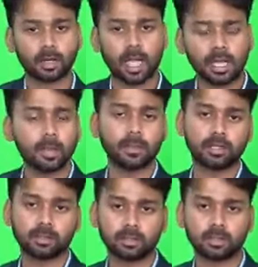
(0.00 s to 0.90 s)

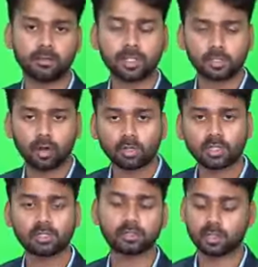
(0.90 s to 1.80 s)
element which
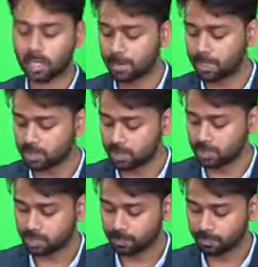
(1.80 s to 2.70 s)
causes climate
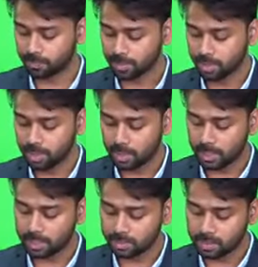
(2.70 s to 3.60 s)
change?
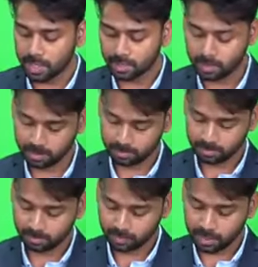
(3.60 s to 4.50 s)
Exactly.
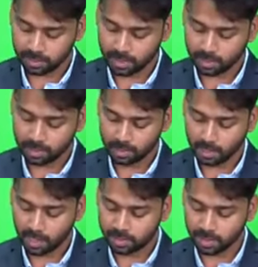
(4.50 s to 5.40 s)

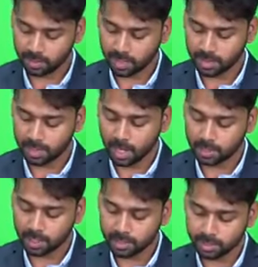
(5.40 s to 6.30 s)
Kajal, Rani,
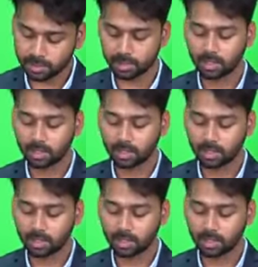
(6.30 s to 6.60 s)
Akash.